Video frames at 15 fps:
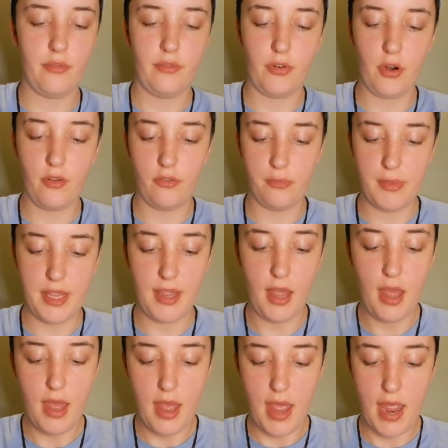in front of me,
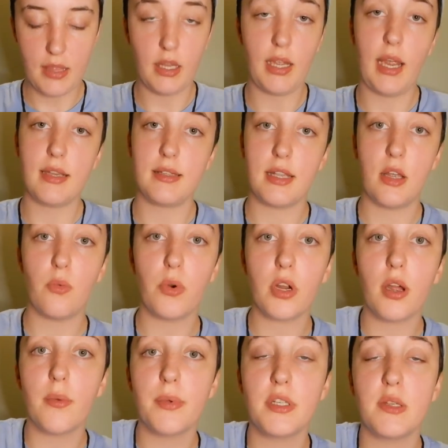and like I said, we're
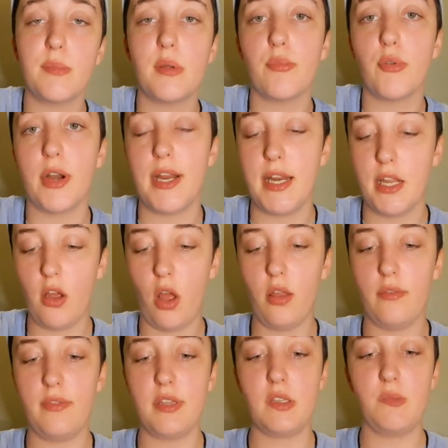going to be braiding all
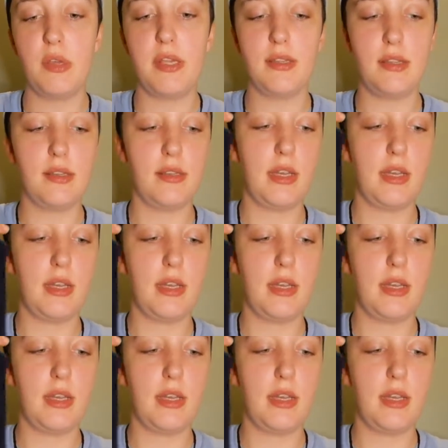of these pieces